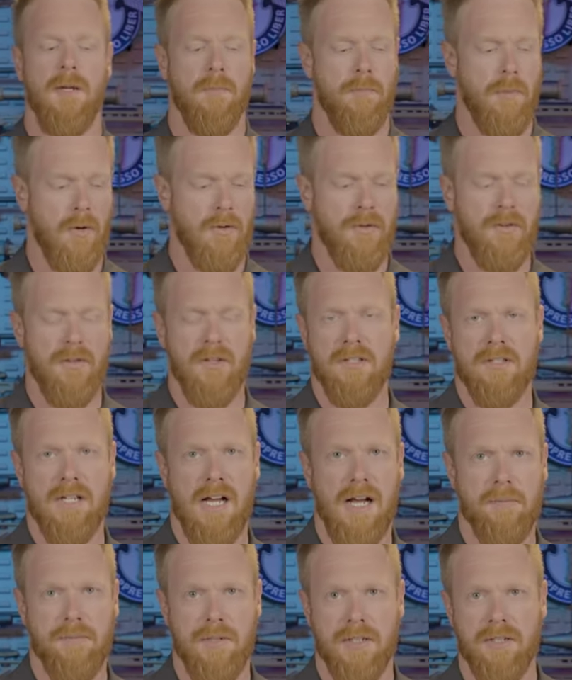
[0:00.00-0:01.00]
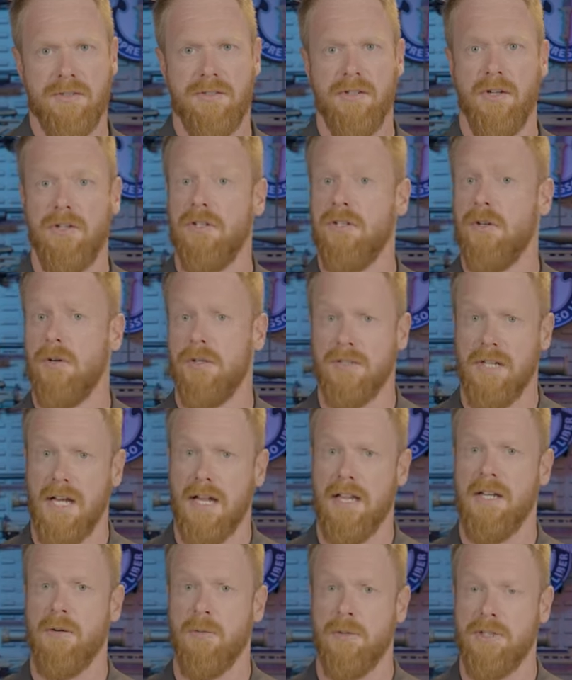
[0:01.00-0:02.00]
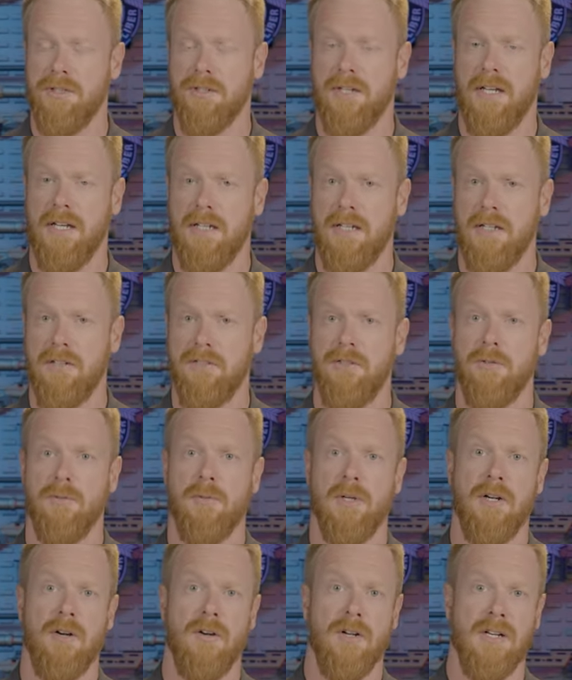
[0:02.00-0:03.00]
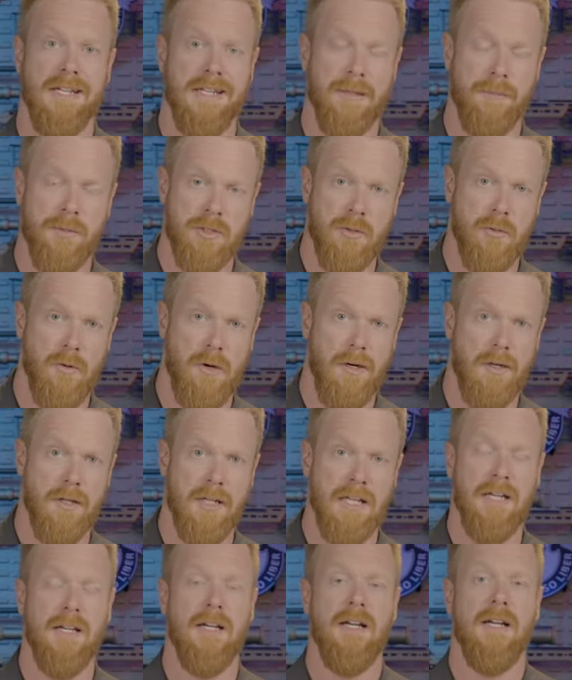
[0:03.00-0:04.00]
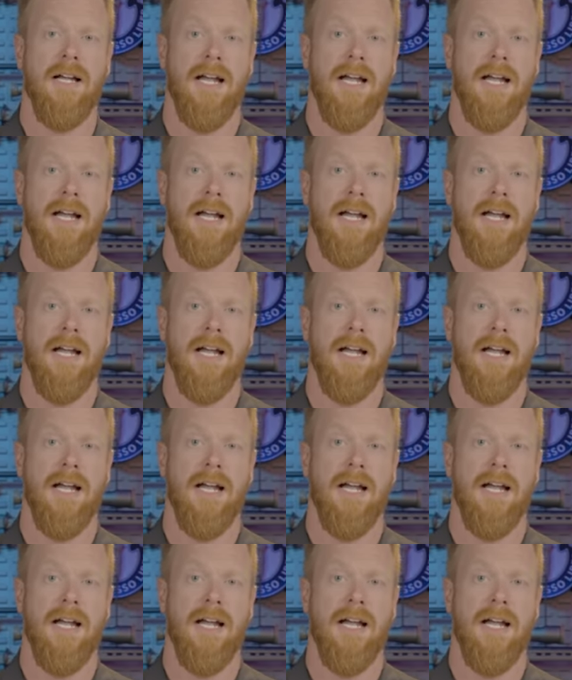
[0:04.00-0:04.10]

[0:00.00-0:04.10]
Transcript: both of these optics so you know exactly what you're getting into regarding image quality